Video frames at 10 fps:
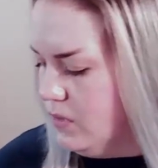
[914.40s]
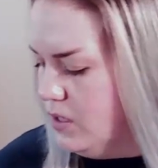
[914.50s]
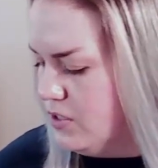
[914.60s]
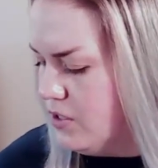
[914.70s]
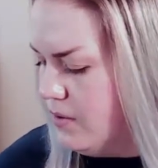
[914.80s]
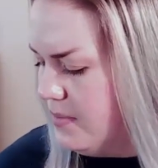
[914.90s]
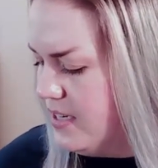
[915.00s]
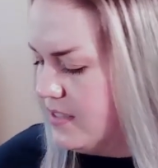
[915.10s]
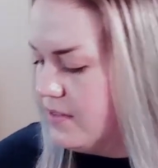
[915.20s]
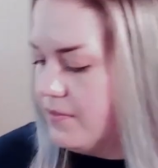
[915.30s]
So I
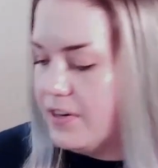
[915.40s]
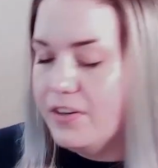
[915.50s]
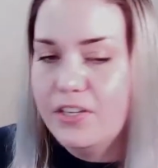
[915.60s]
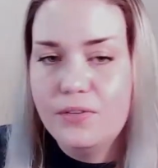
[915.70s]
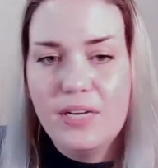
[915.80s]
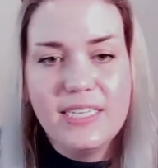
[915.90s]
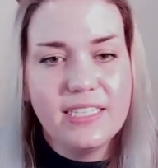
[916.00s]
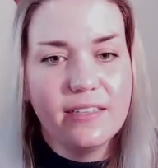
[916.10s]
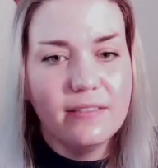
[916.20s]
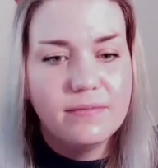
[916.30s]
mean, it's a very cute
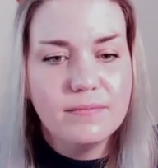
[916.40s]
idea.